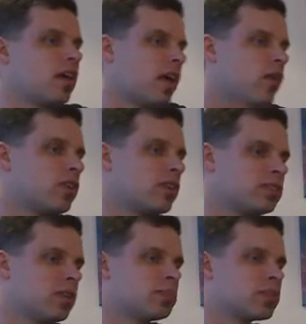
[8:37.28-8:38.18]
held in
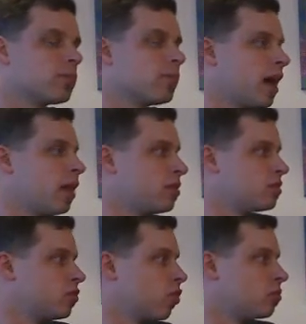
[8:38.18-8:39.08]
a separate
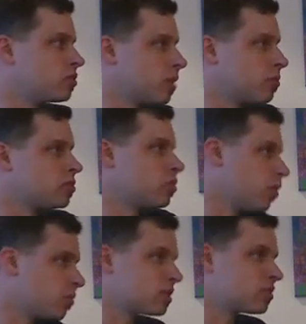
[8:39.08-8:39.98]
compartment to normal doubles. It
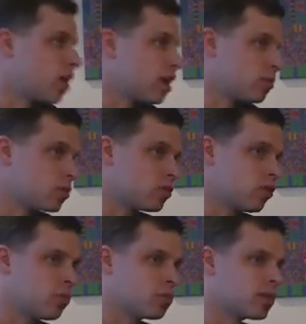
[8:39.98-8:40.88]
won't be assignable to
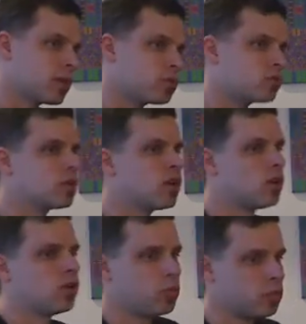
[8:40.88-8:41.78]
normal doubles,
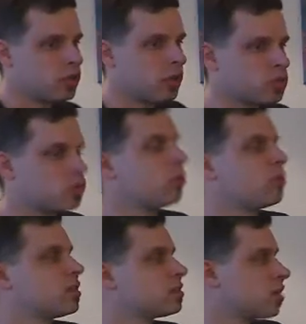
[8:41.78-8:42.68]
and then doubles
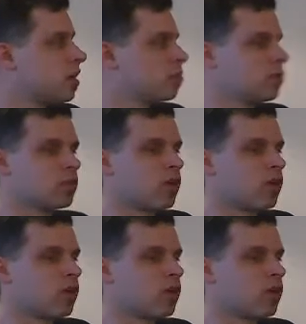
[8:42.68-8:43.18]
won't be assignable